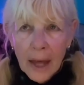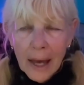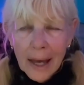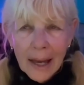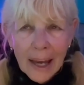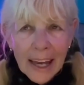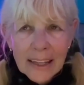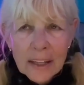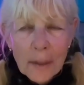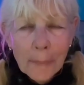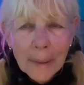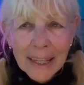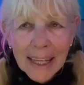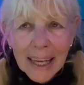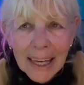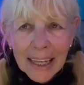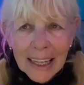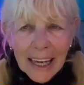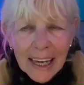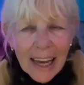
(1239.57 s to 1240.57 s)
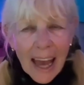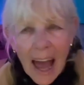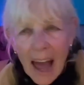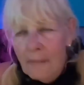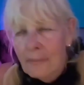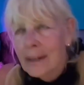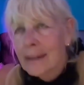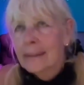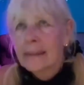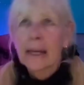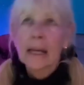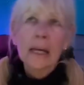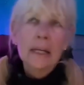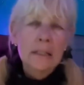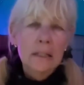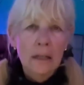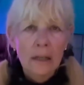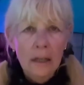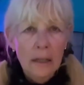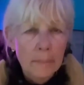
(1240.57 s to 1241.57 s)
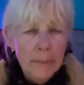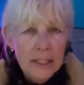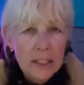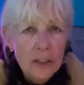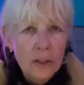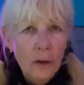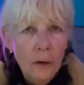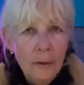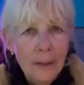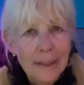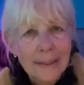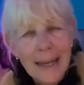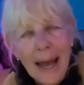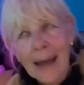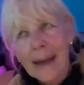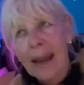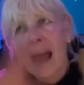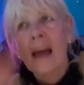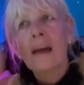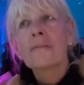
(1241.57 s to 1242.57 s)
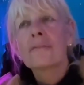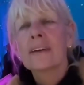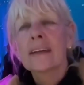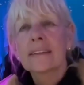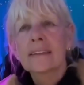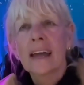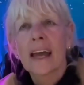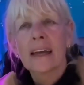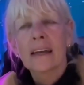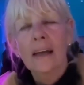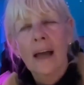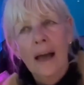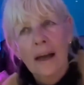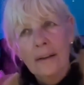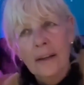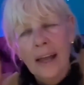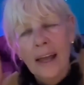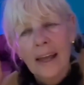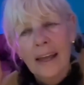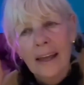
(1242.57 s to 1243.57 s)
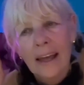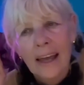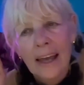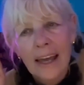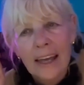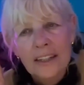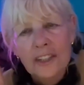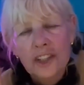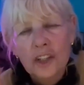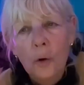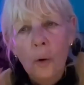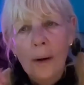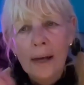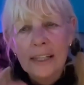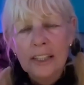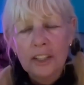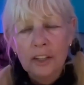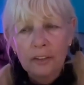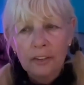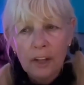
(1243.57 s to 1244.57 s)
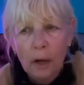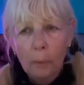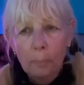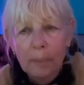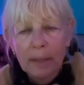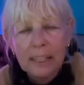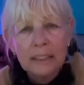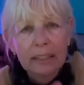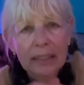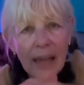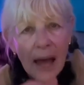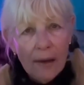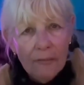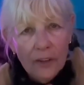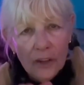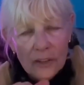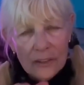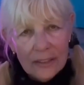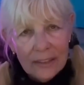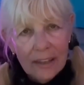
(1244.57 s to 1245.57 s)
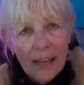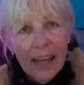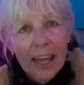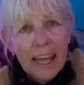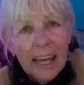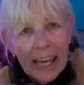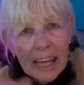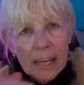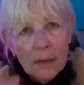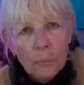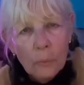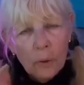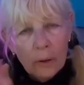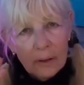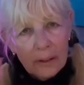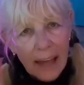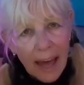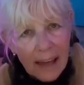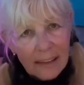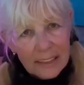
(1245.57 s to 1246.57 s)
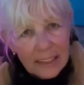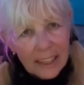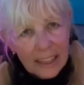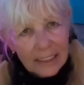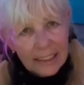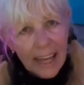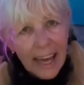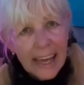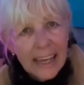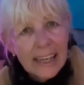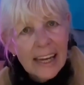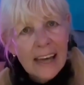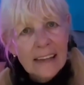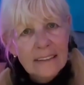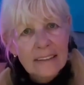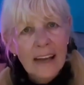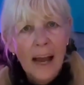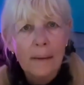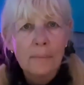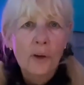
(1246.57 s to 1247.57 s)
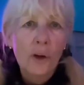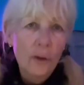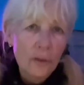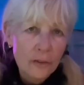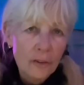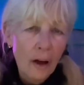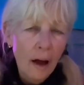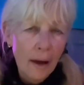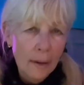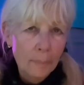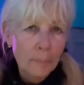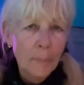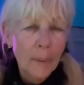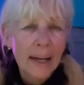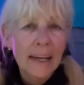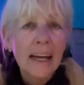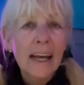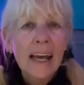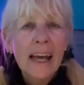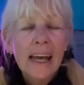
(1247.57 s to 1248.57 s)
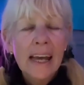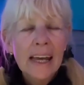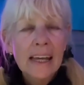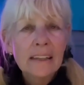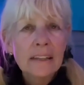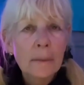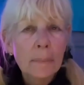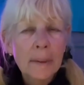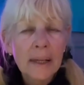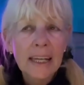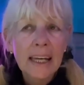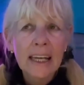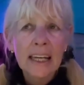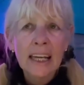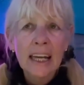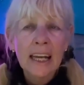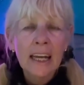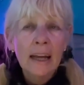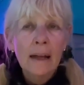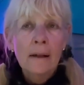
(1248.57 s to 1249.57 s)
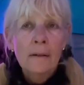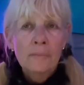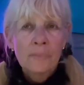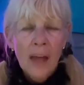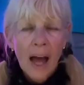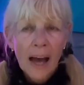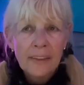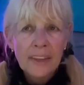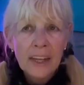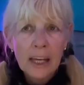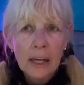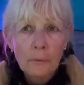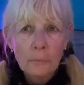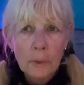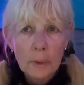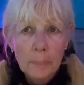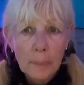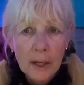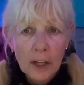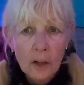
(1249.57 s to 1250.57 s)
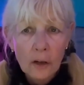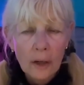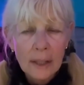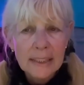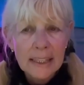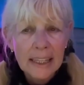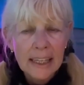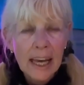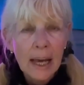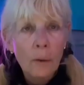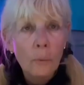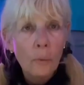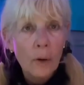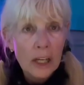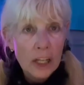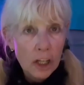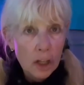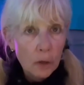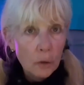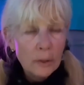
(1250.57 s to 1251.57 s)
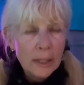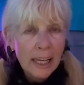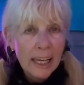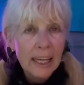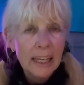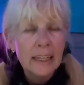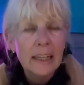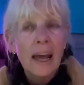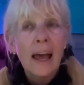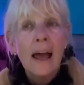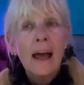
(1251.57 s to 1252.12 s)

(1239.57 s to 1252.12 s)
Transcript: in the beginning, everything isn't going to be stolen. Not everything. It's going to, there'll be levels. It will escalate as time goes on. But in the beginning, I think it would be good to get what you need.